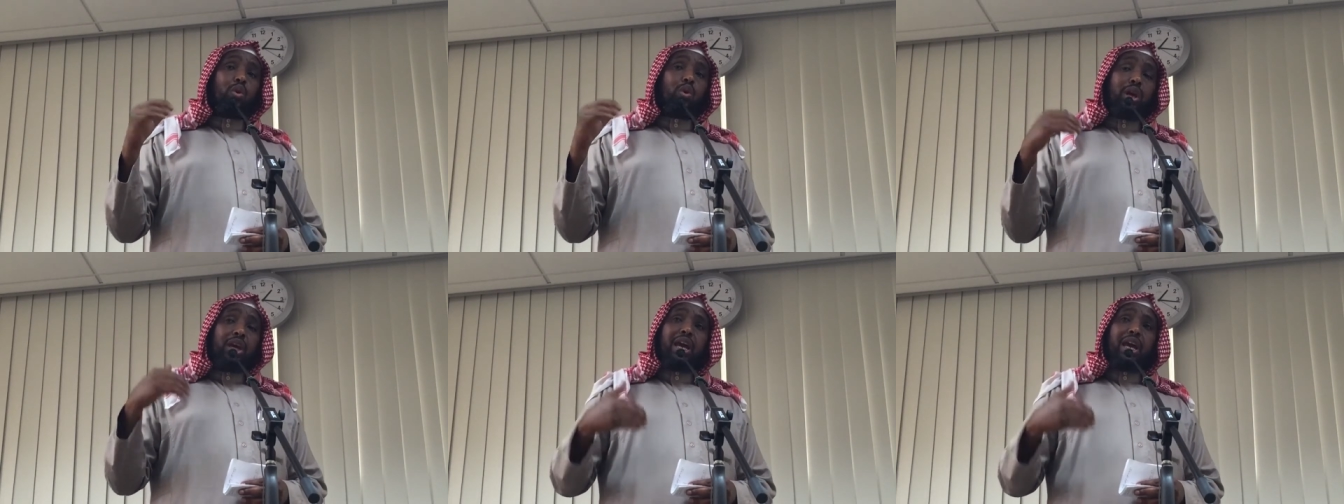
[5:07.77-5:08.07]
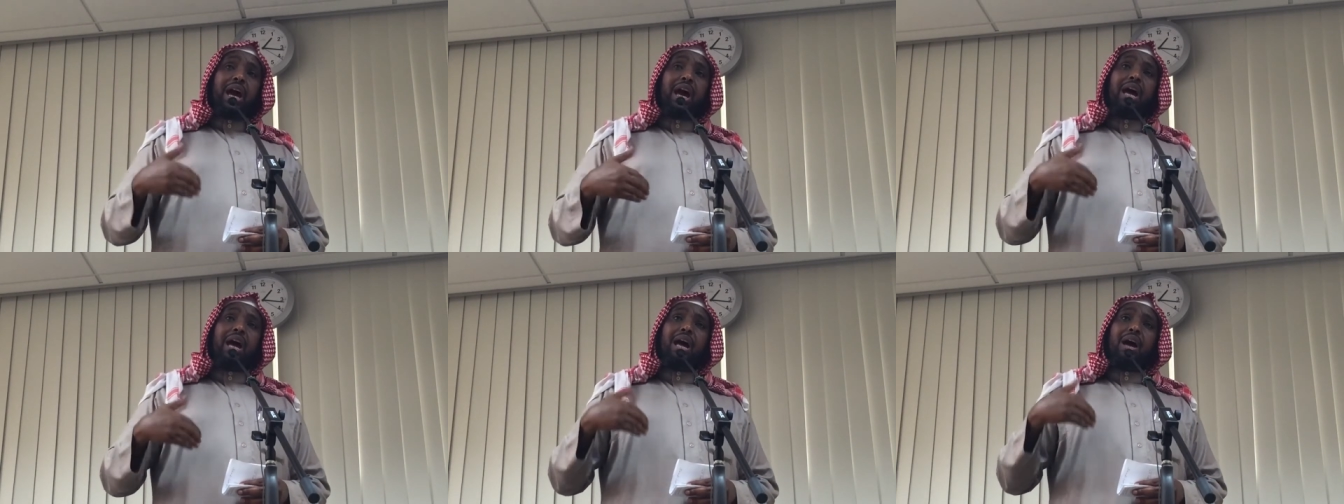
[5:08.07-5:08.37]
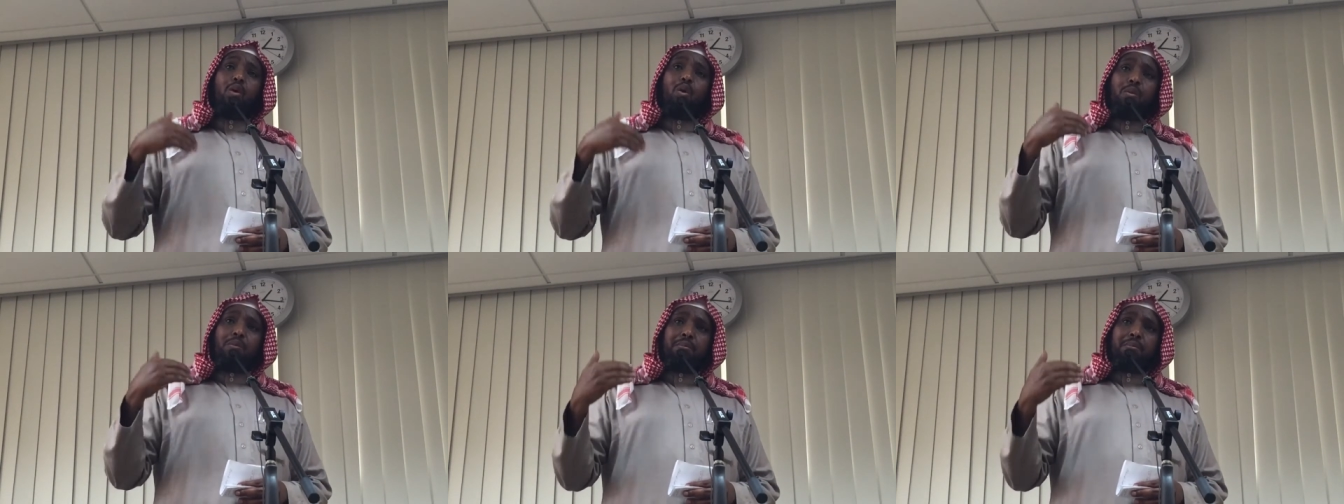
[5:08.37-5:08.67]
we
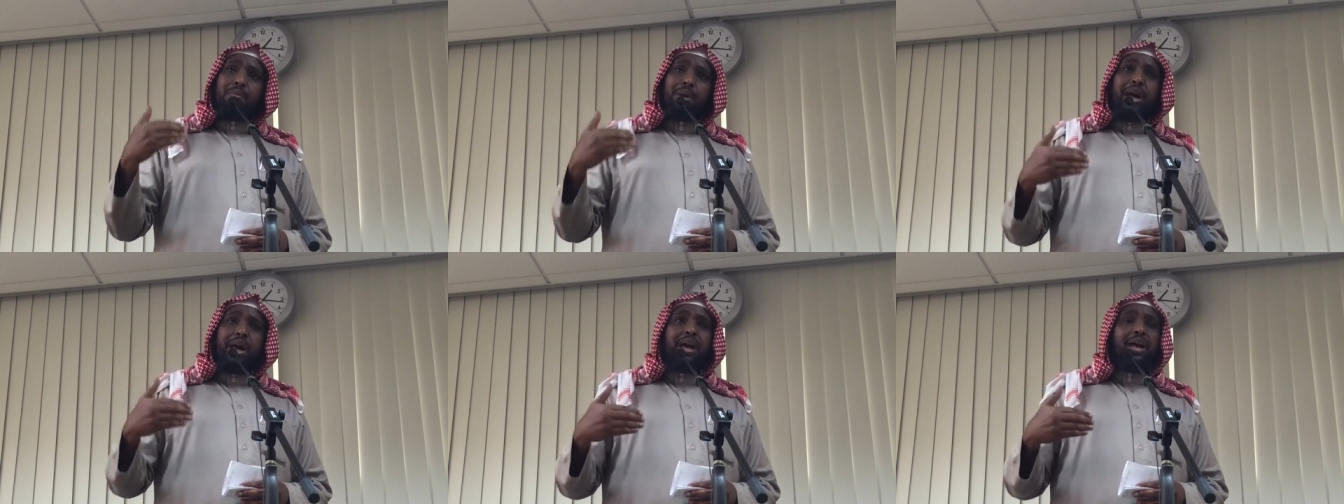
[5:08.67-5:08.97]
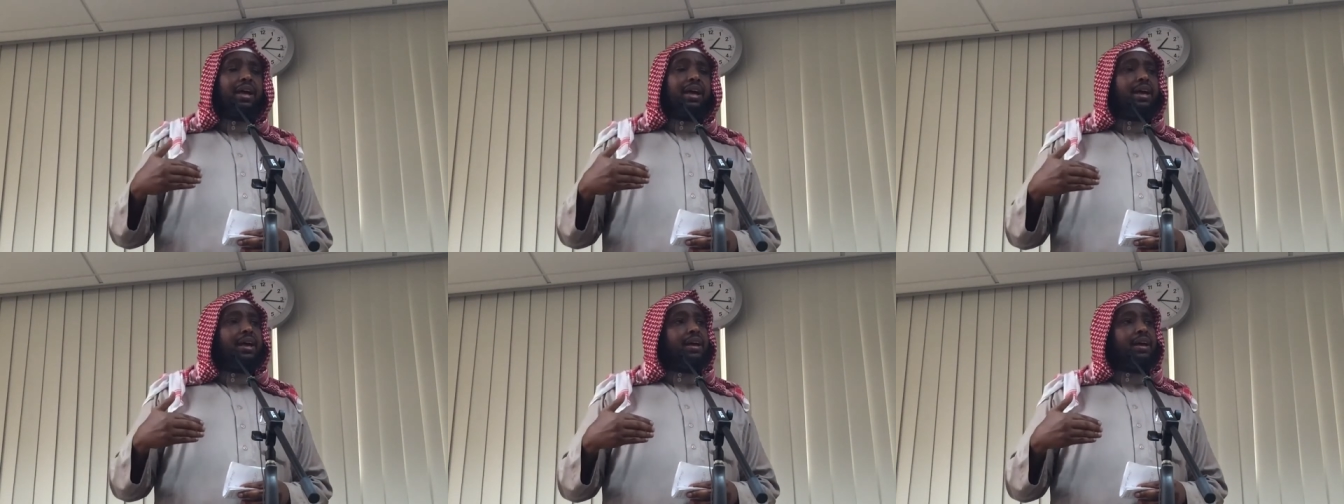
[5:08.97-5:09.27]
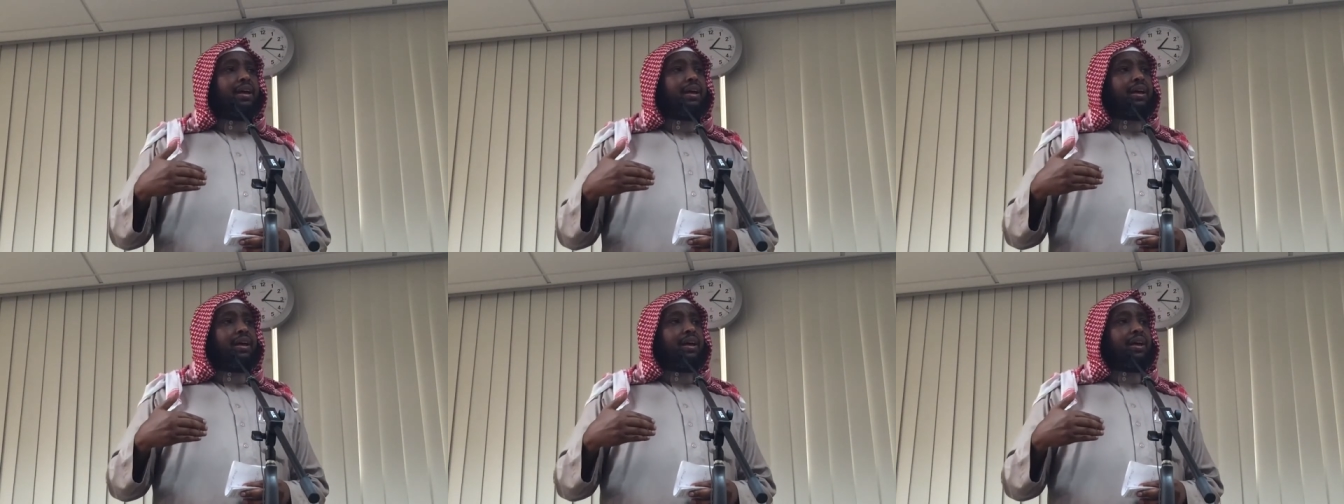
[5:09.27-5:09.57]
are ummah
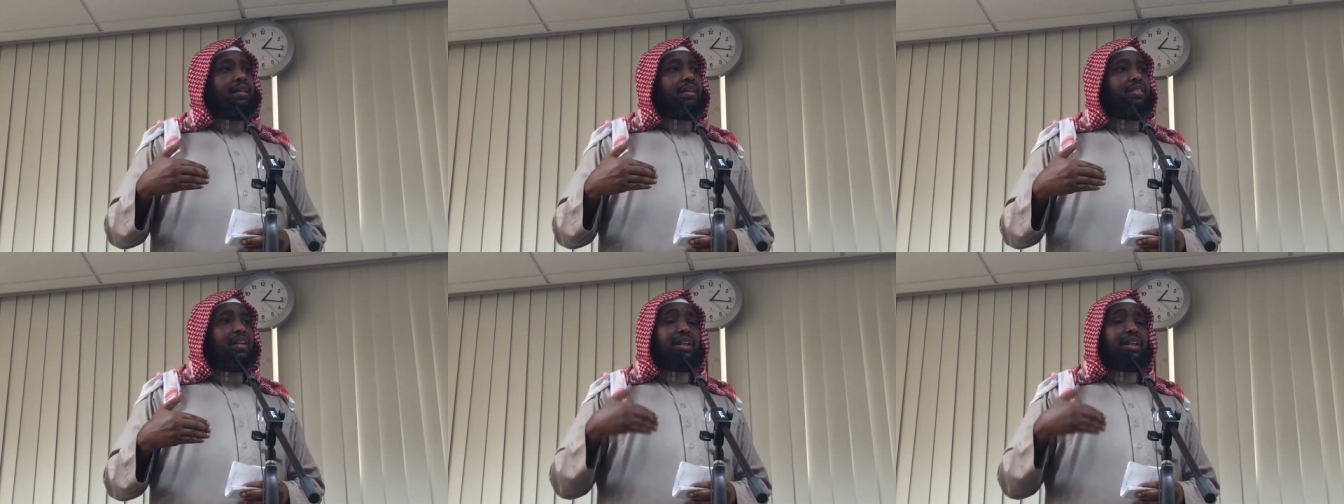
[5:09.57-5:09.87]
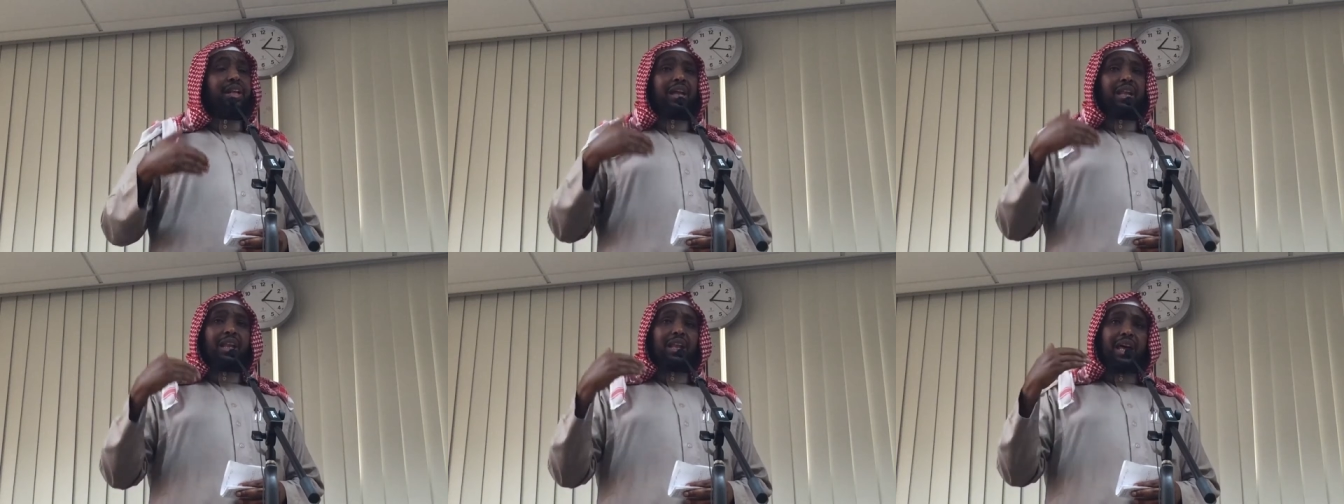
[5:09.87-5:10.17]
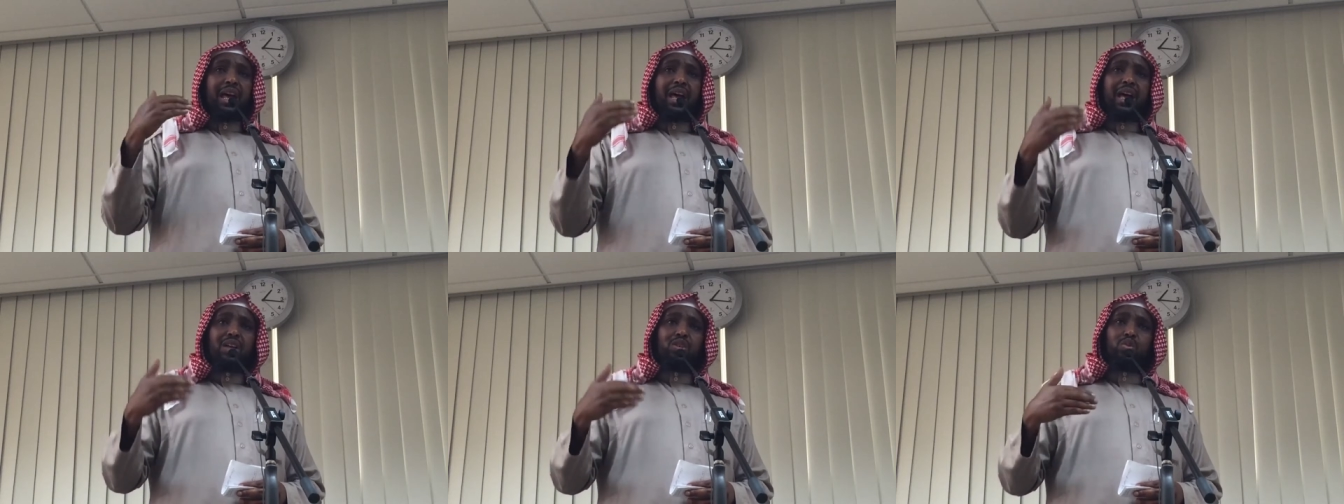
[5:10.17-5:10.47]
that
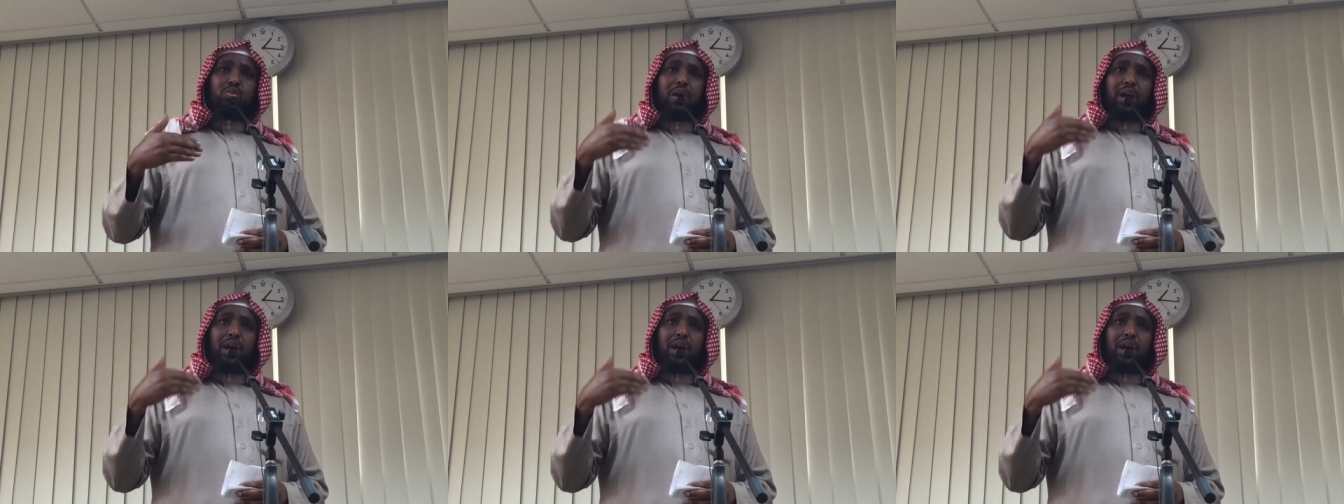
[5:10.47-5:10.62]
Allah